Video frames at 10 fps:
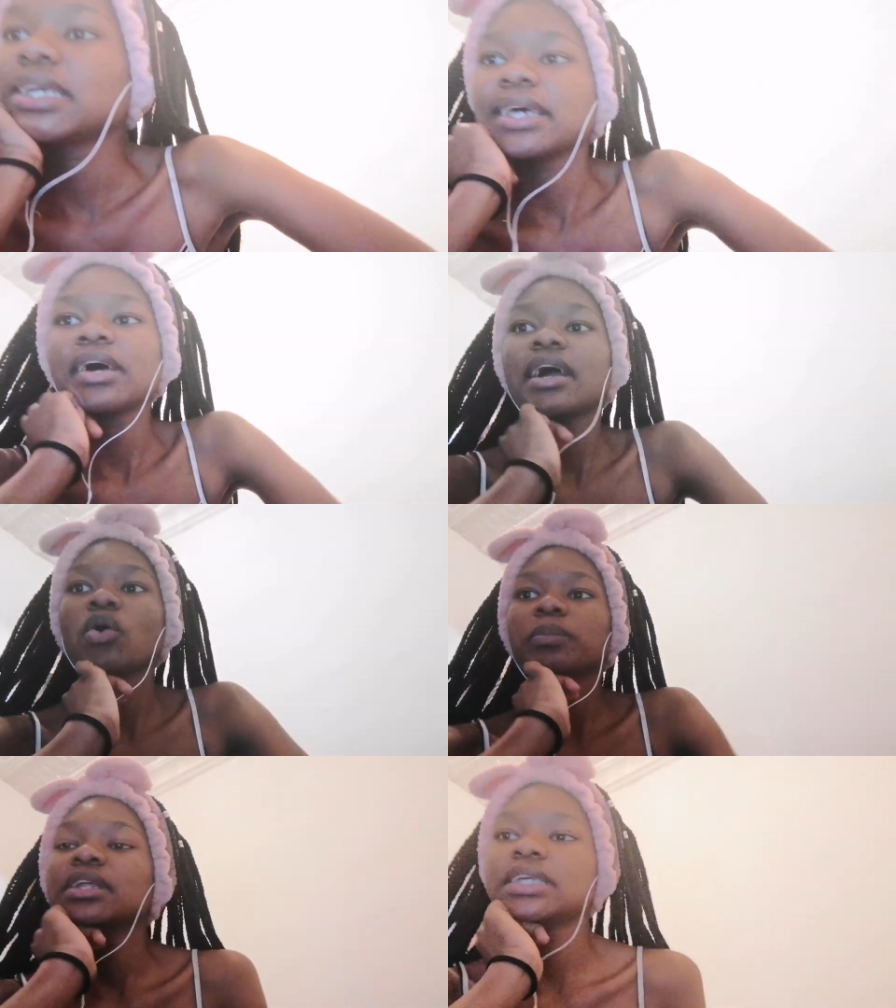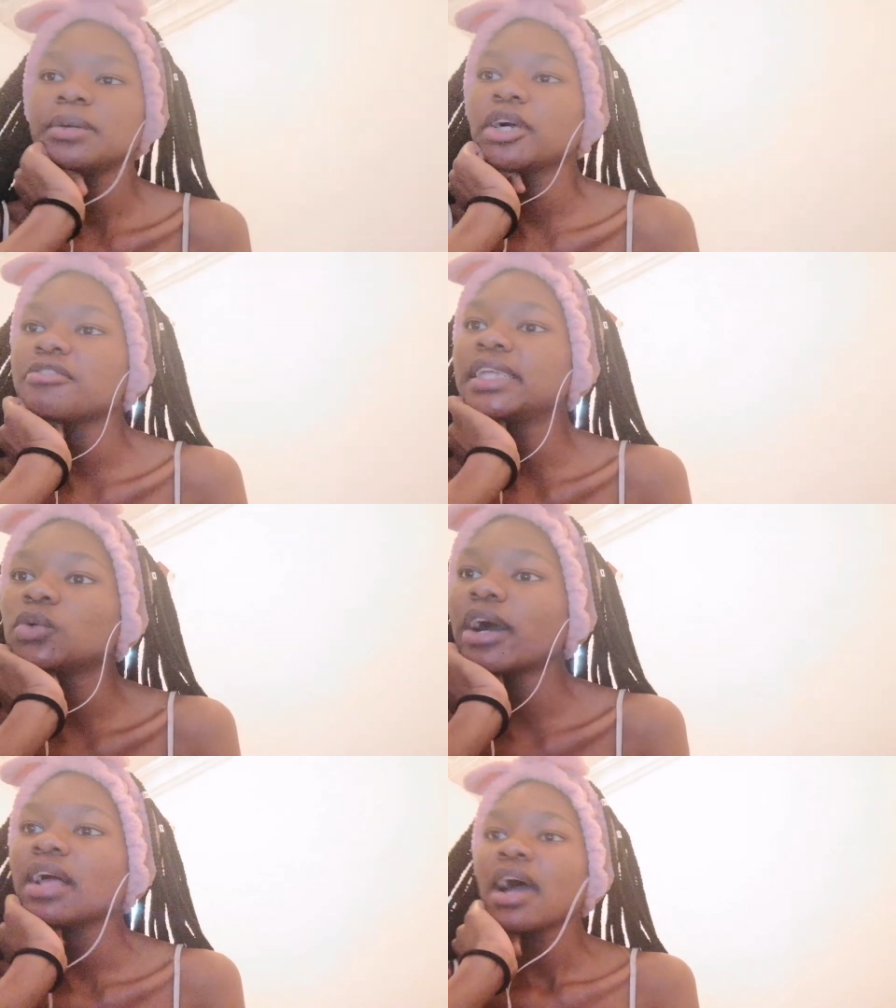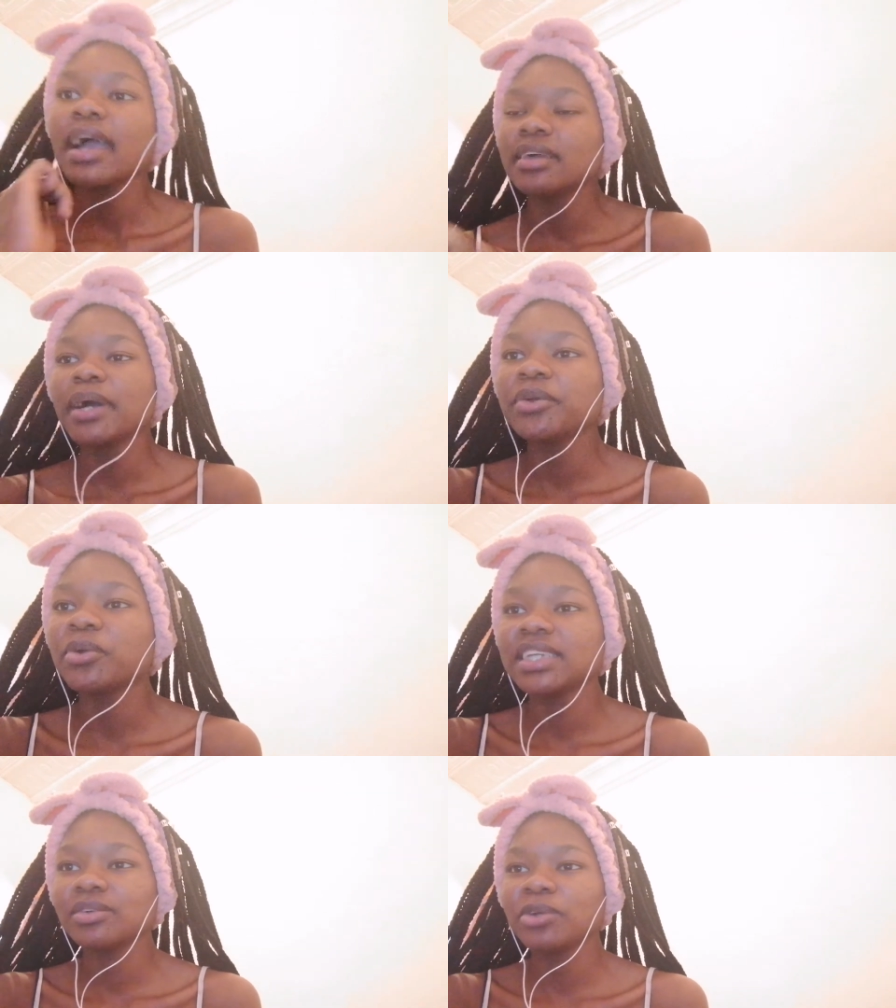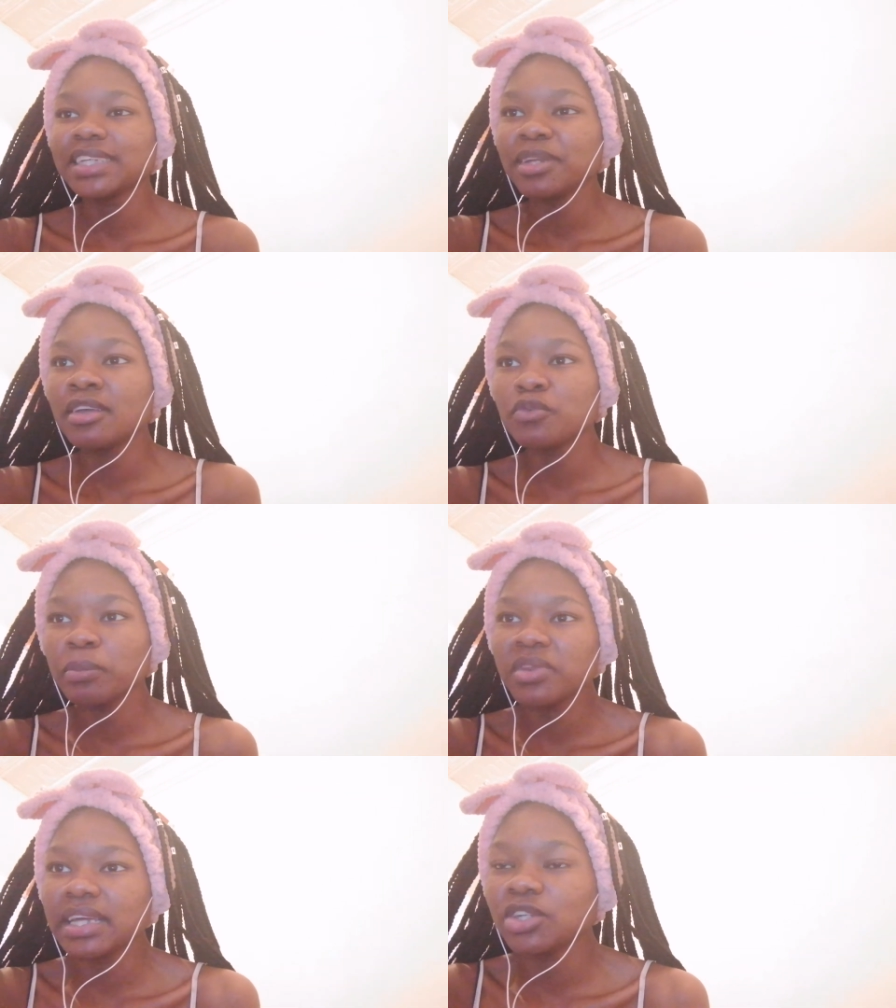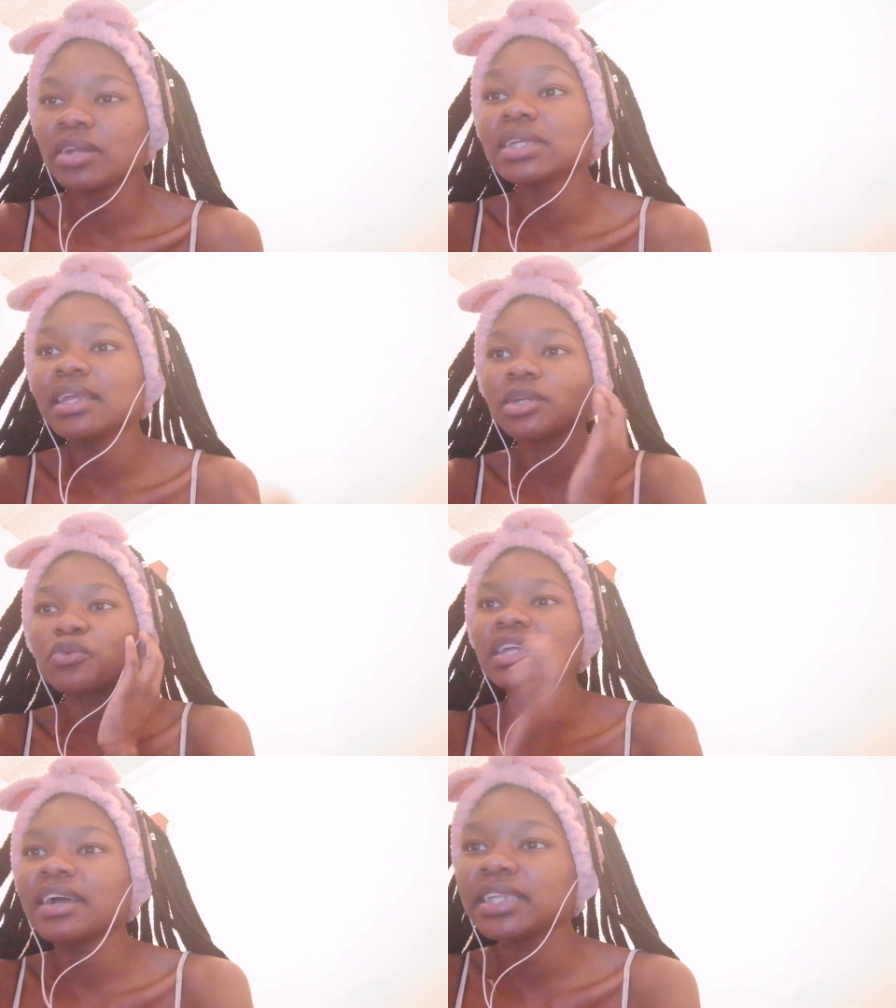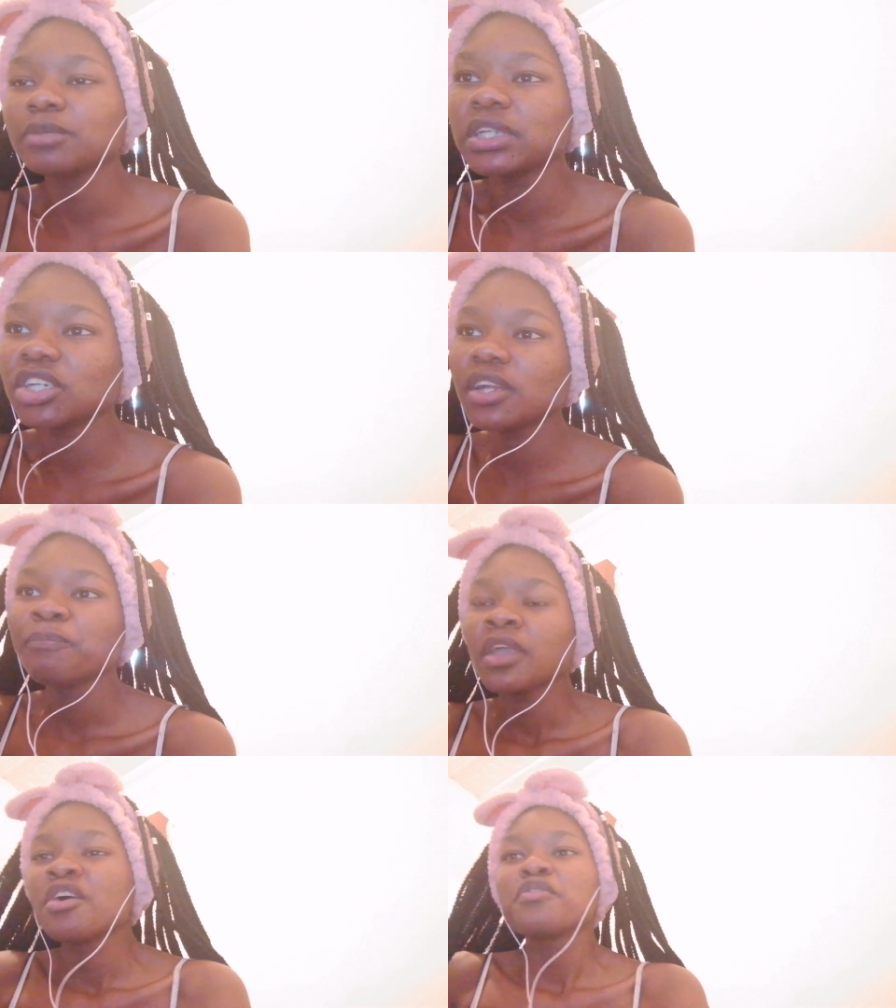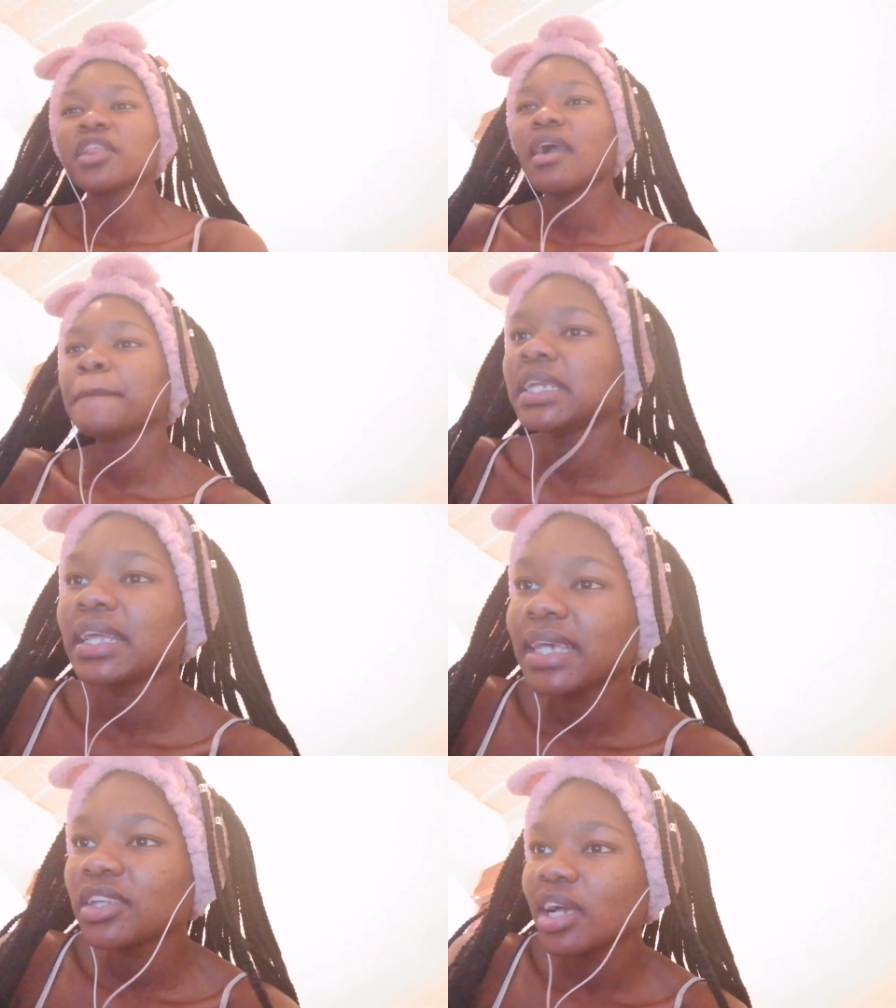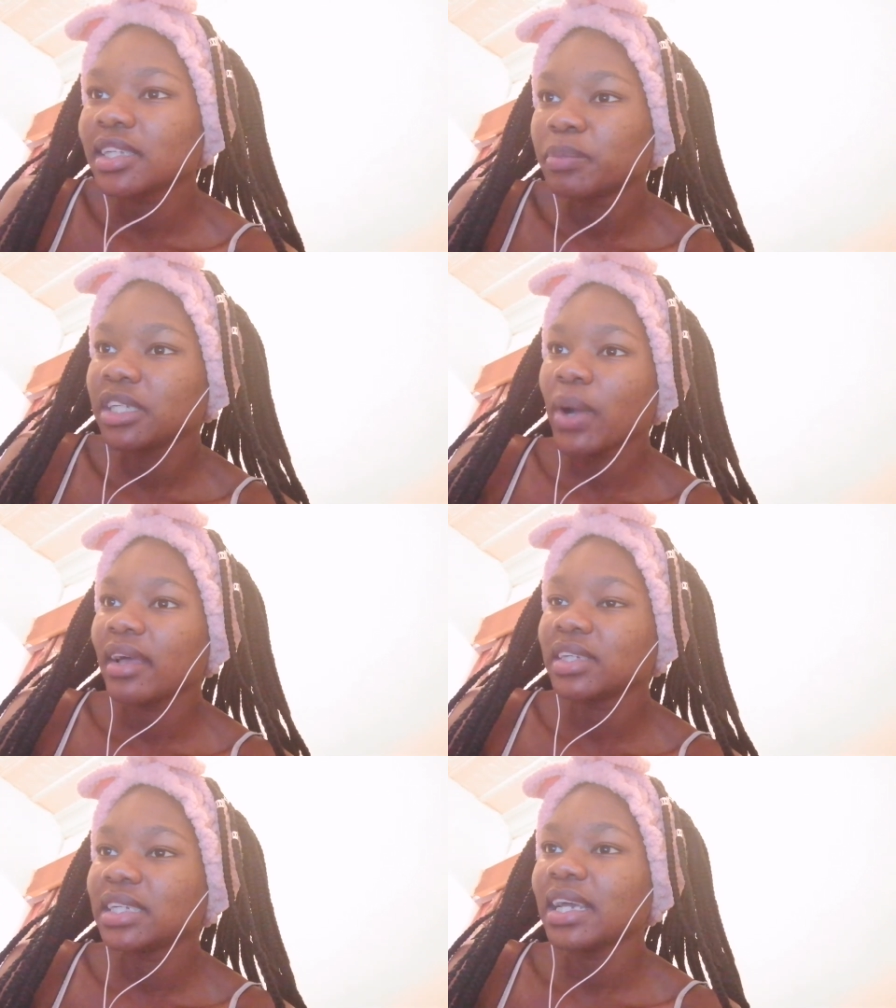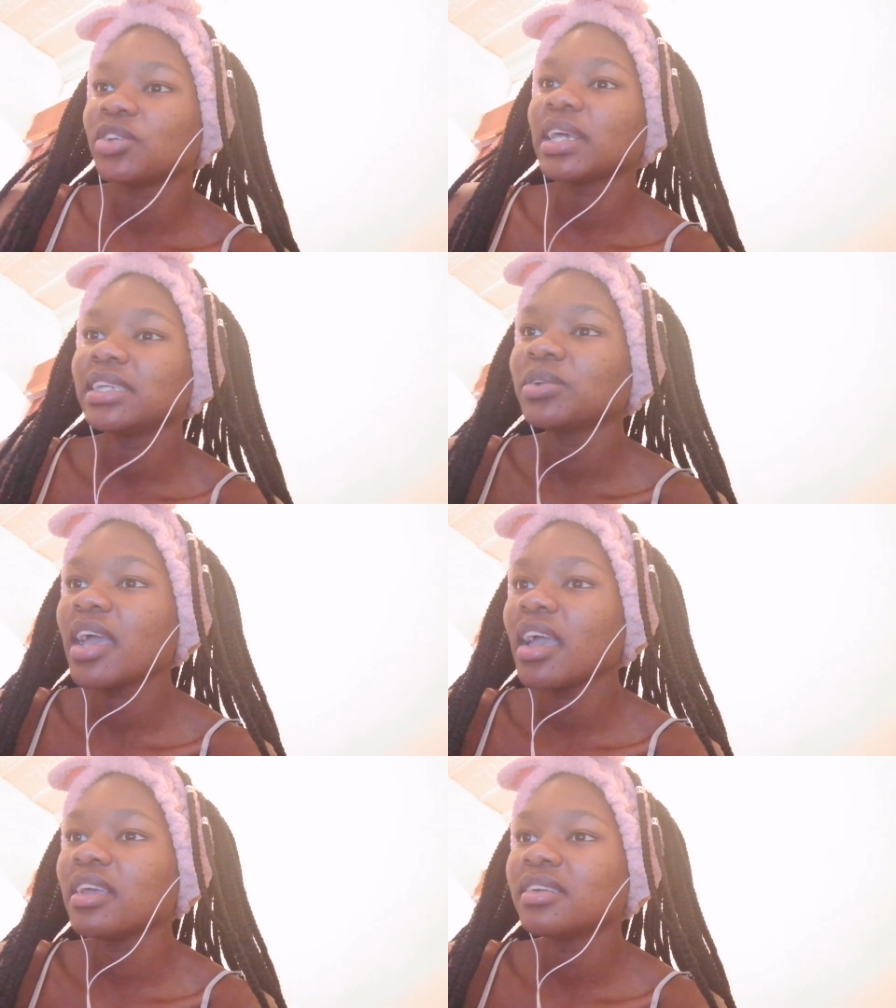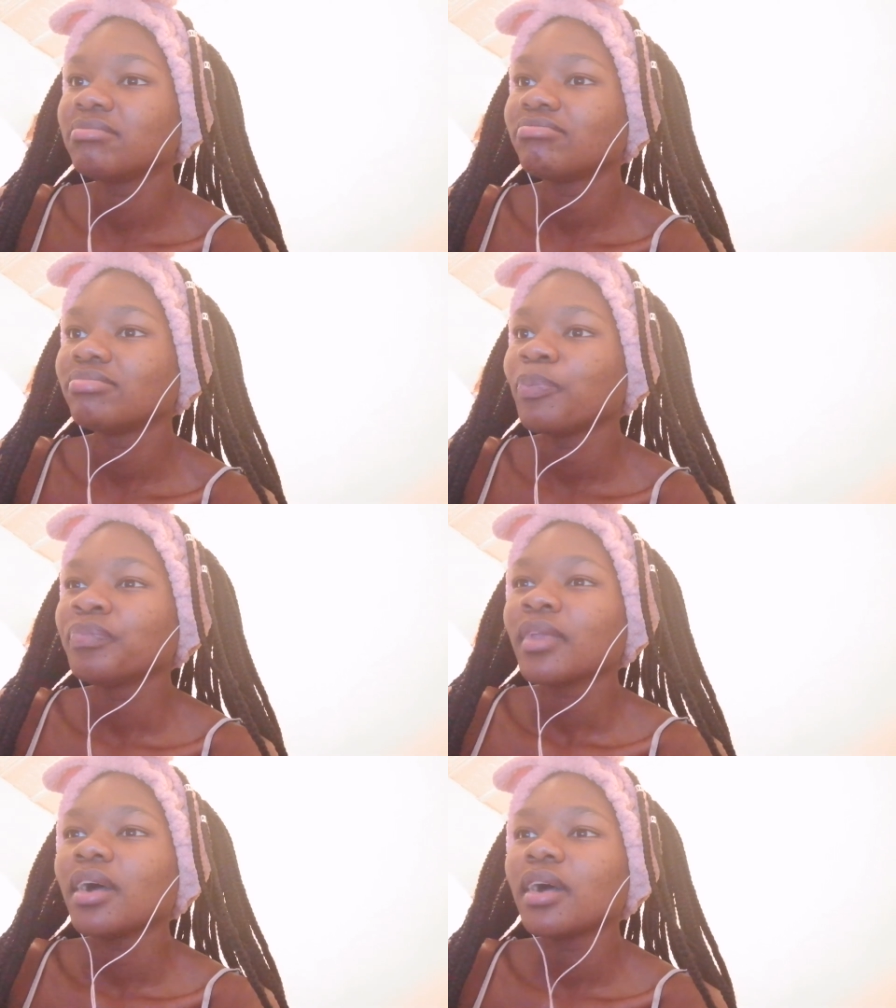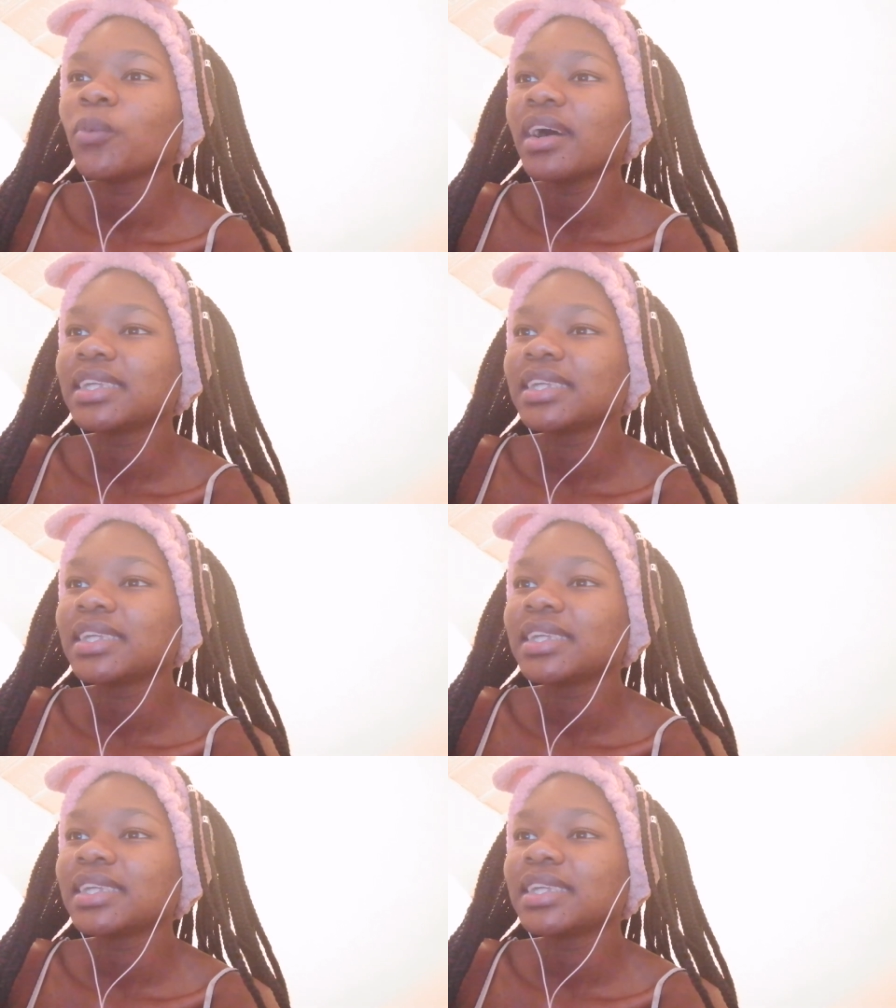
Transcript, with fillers: Sarah. I hope this email finds you well. I hereby regret regrettably inform you that you are not eligible for the director's position for the company at Second Chances Pty Ltd as you are still a a what?